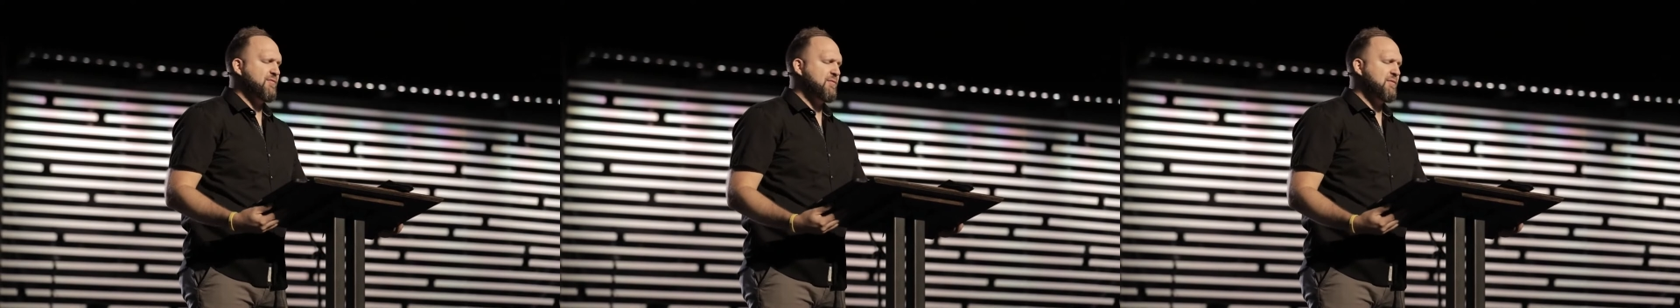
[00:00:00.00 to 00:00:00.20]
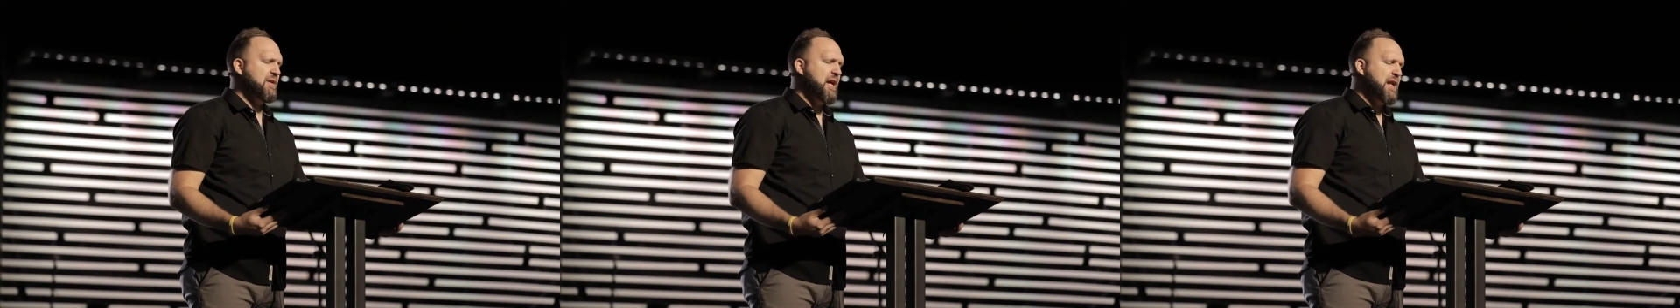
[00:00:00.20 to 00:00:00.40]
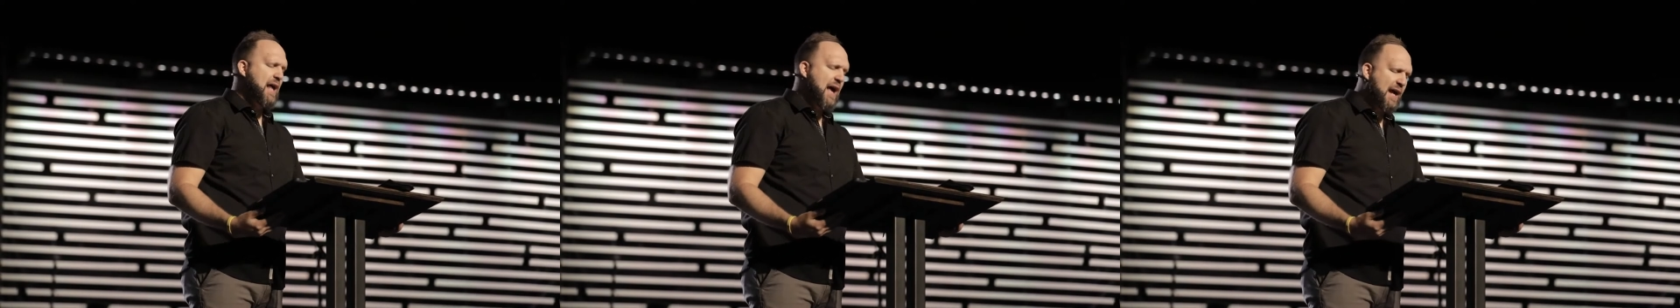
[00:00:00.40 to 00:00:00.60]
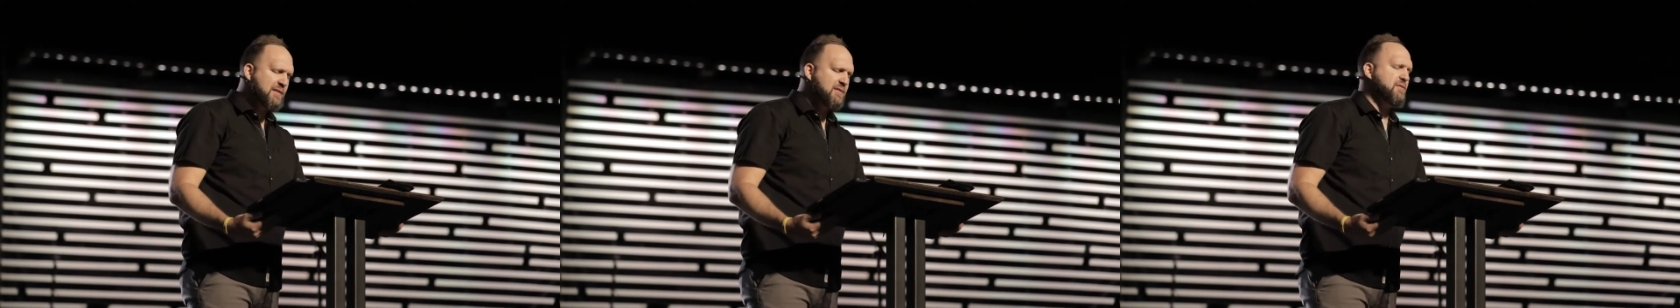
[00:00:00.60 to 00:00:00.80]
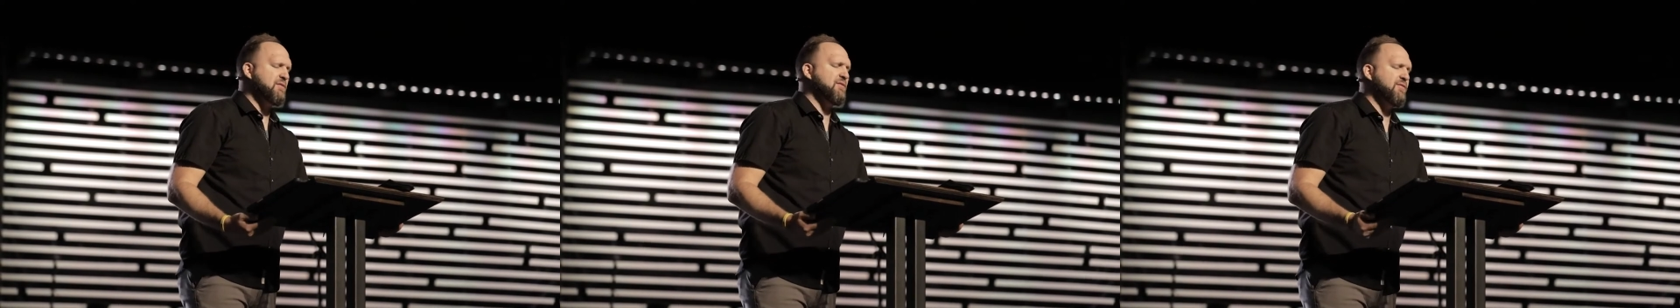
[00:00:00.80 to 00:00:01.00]
and
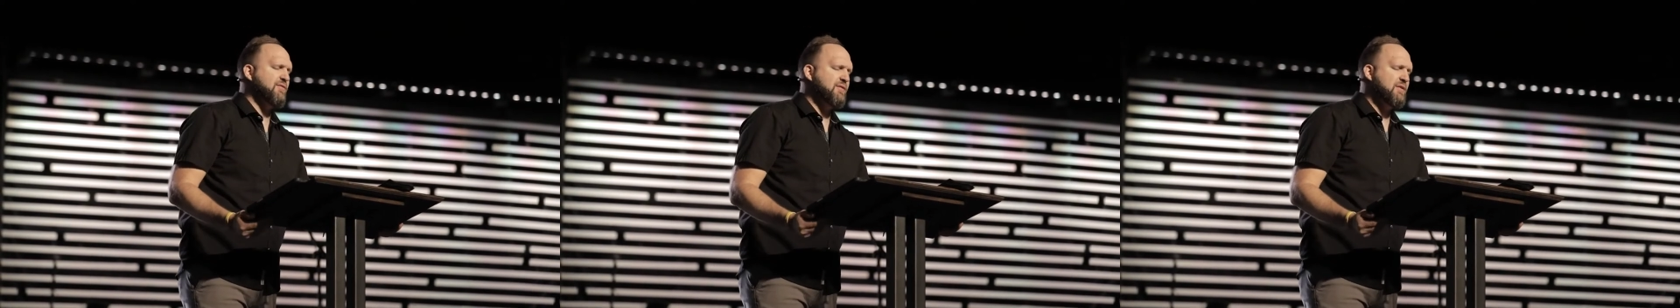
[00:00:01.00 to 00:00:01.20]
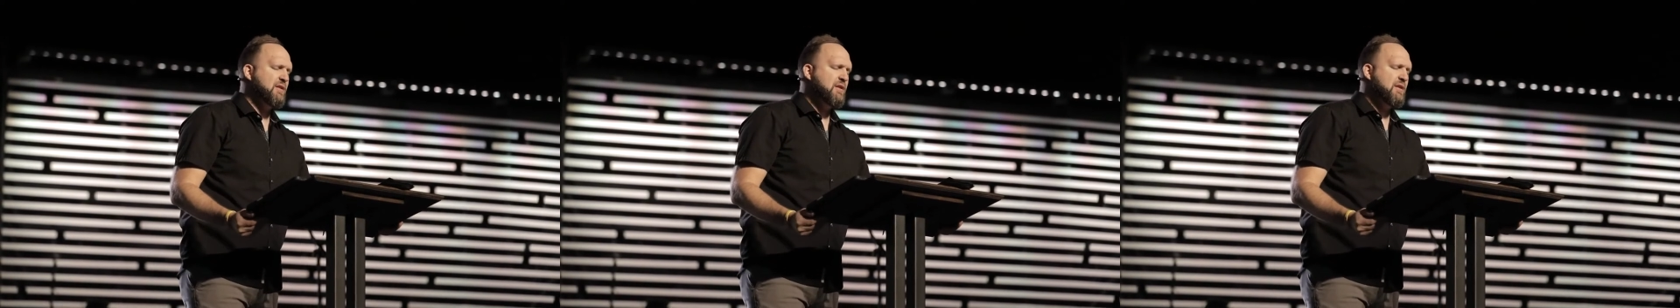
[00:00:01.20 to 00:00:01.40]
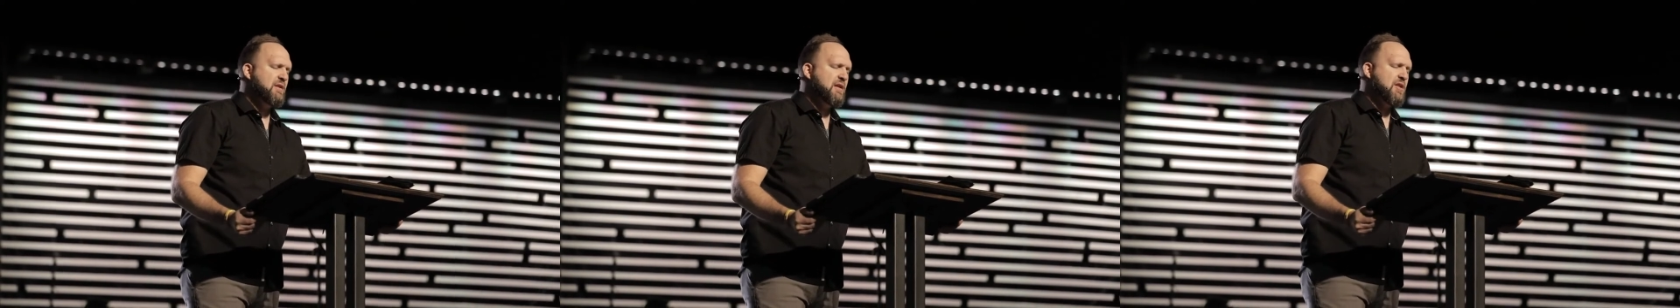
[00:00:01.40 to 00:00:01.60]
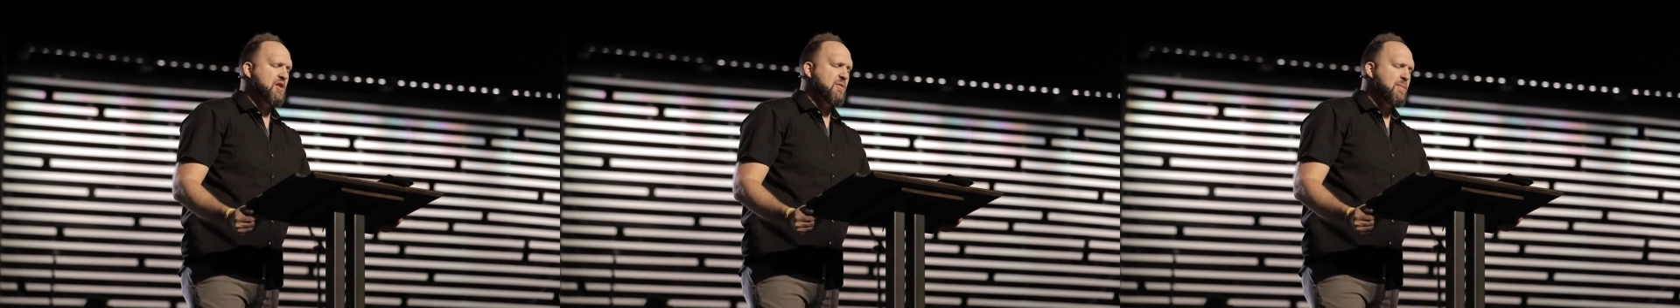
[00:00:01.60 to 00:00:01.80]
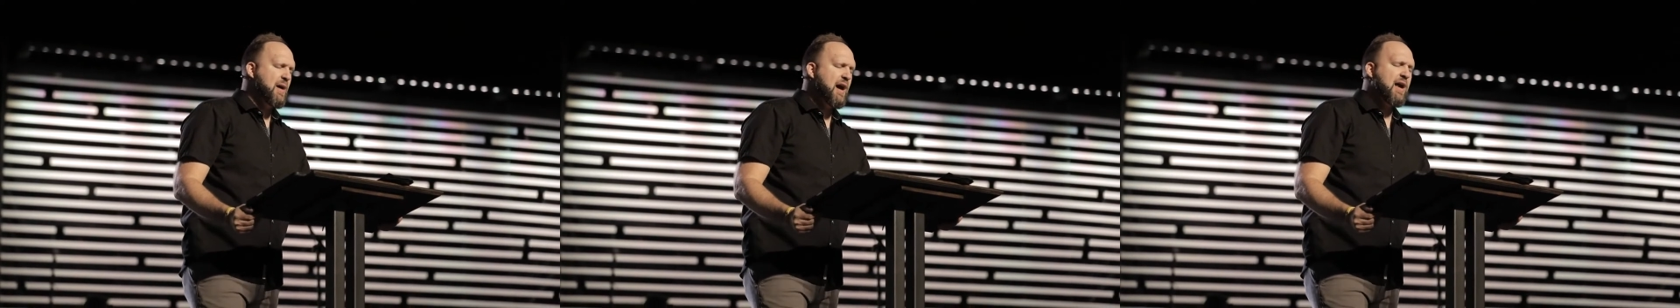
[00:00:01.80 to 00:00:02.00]
active in
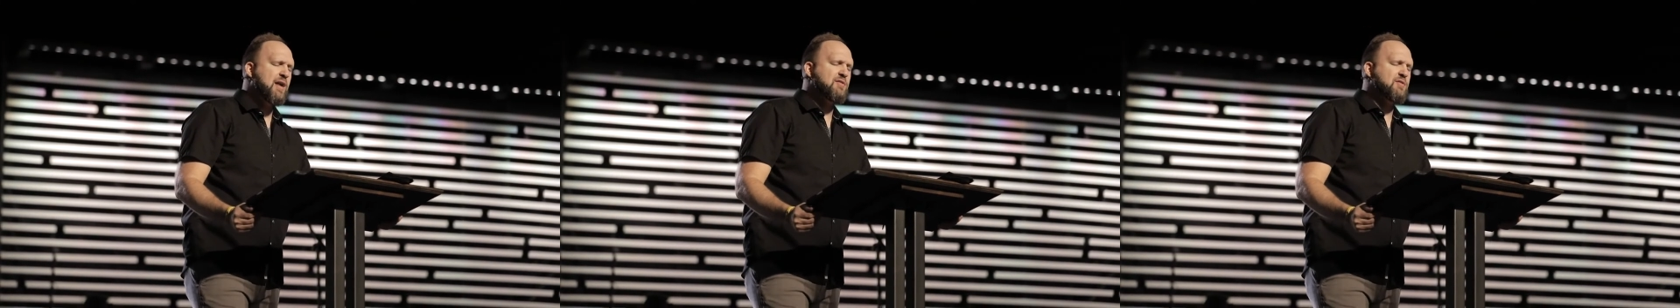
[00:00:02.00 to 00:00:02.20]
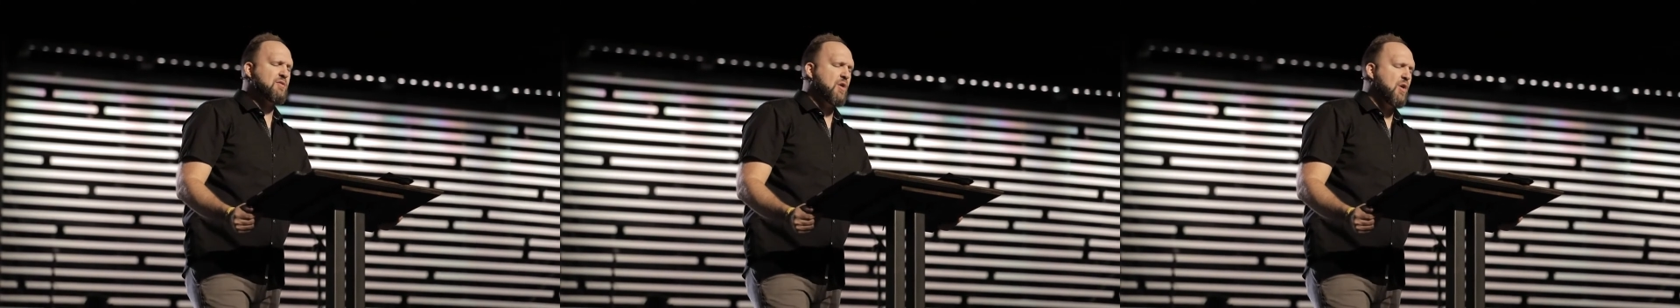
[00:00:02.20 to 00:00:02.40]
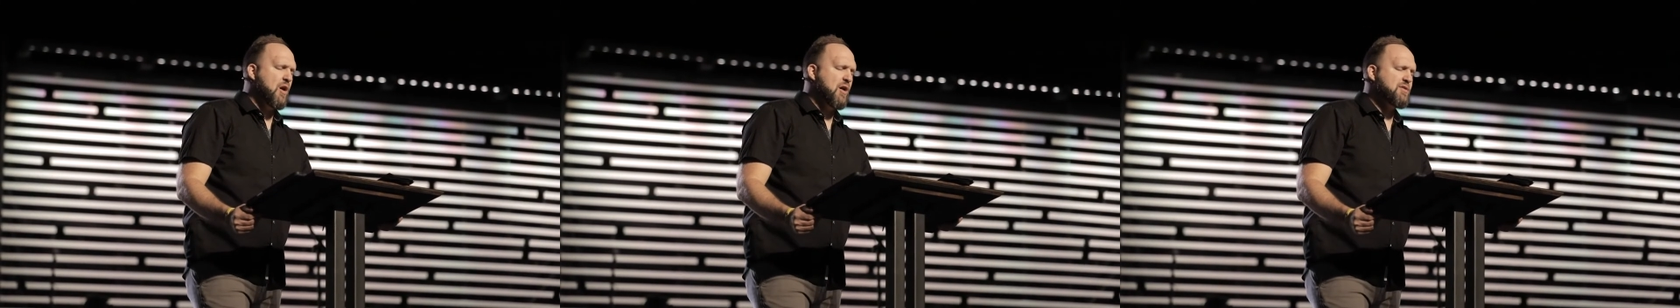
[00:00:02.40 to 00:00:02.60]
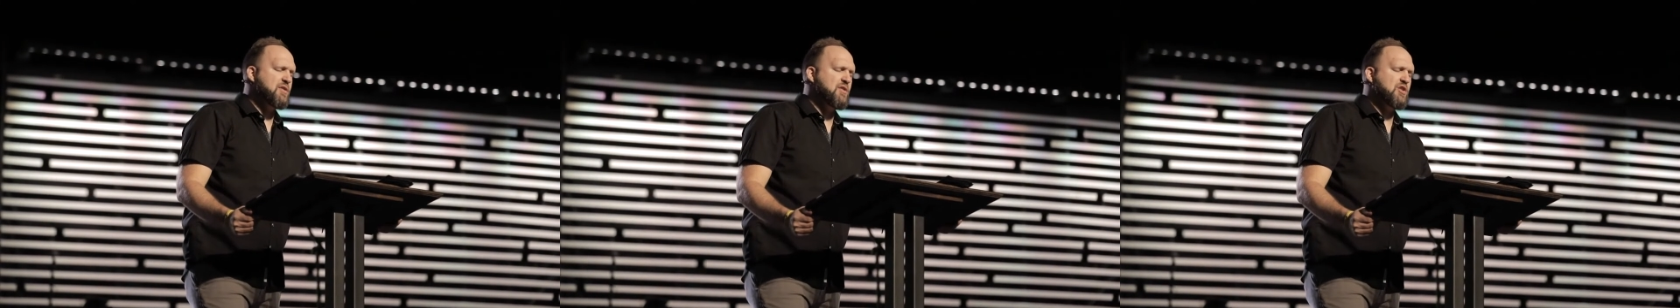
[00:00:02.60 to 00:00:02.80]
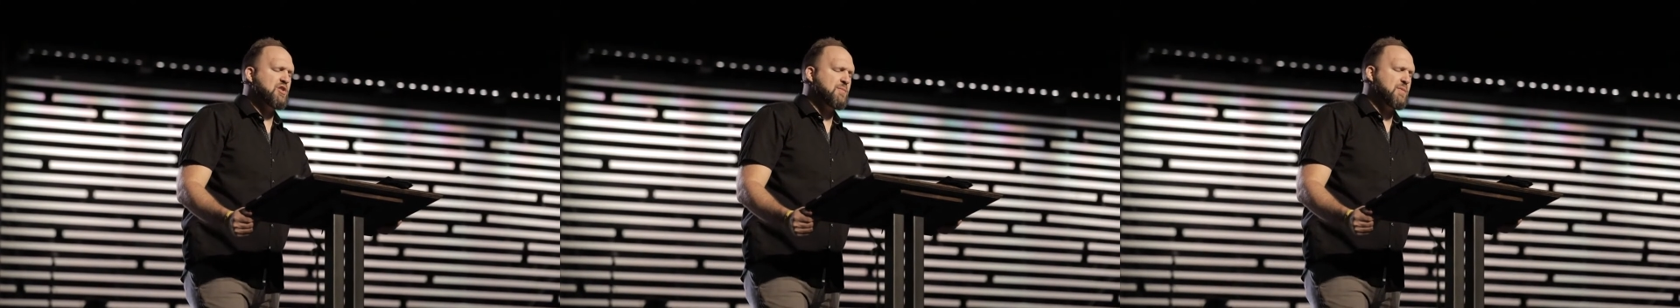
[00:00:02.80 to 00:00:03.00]
their minds, their hearts,
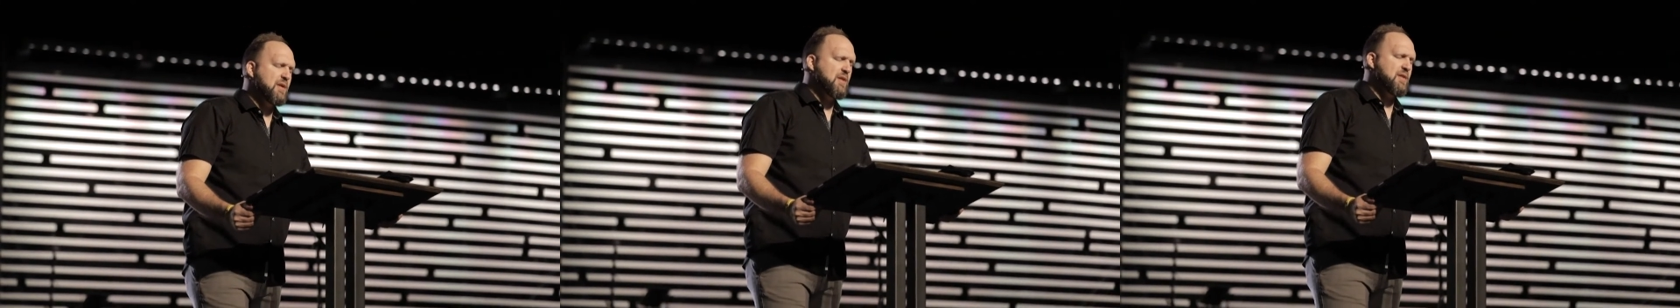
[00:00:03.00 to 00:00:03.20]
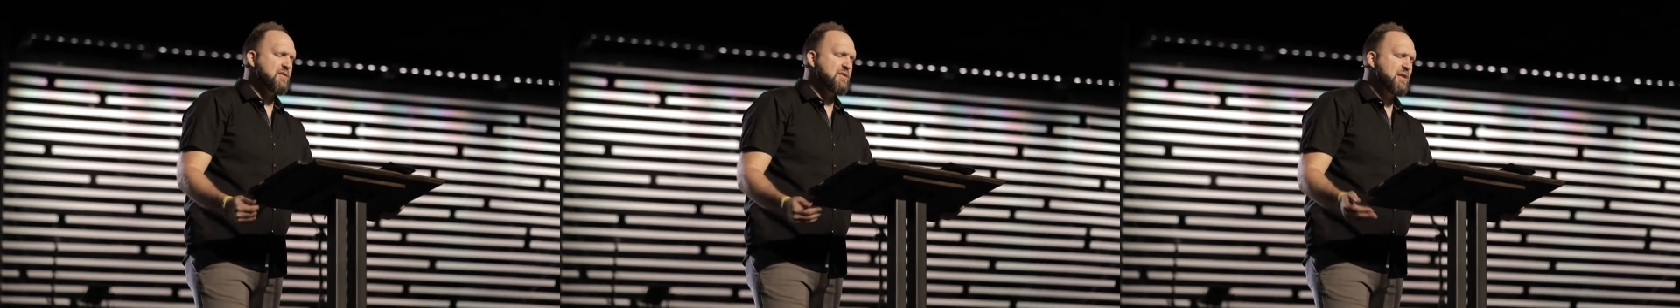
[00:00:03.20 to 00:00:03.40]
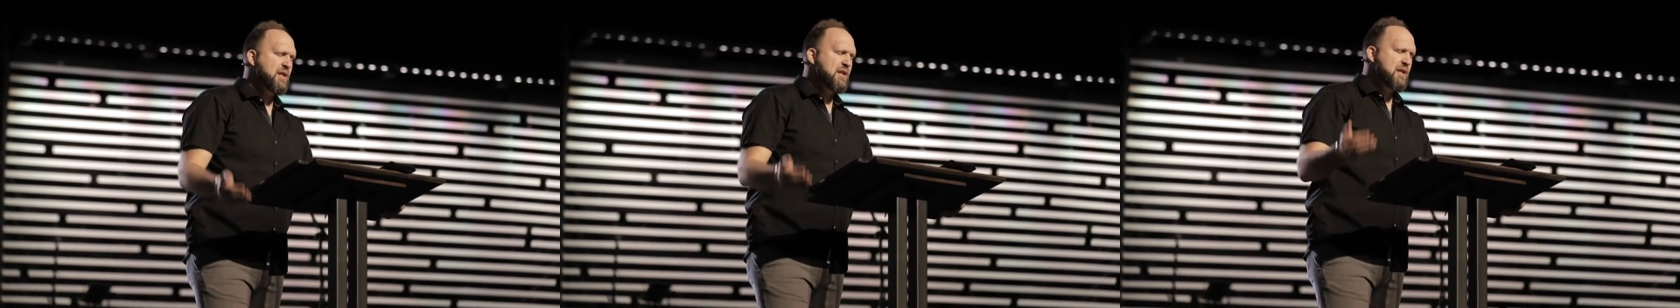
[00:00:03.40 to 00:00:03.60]
their spirits.